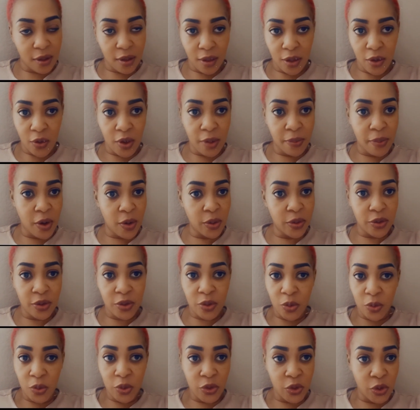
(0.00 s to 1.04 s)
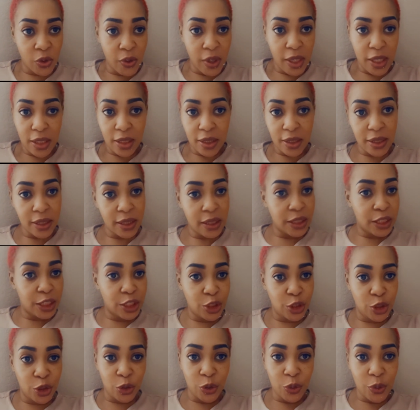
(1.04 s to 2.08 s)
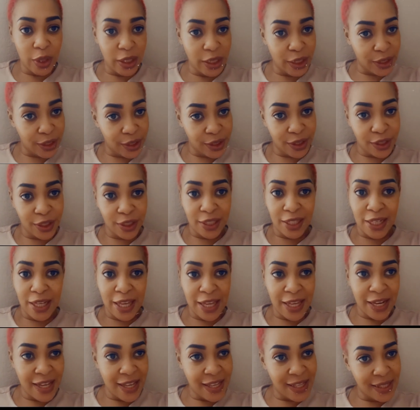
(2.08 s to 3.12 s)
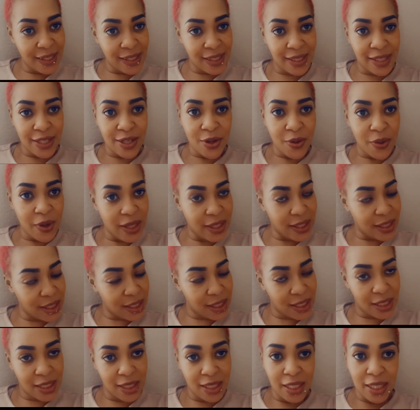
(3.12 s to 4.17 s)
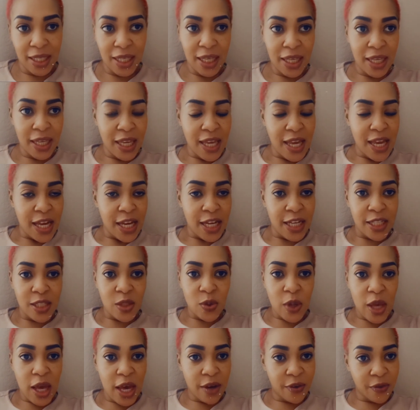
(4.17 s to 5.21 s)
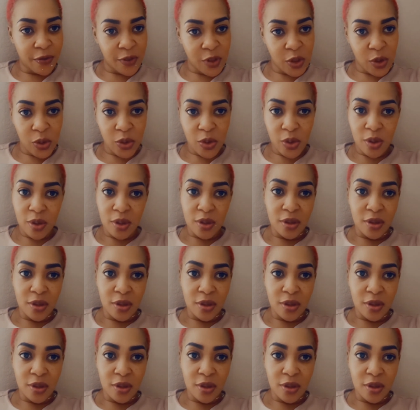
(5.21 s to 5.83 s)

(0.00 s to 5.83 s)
go about, do it ladies, because we have to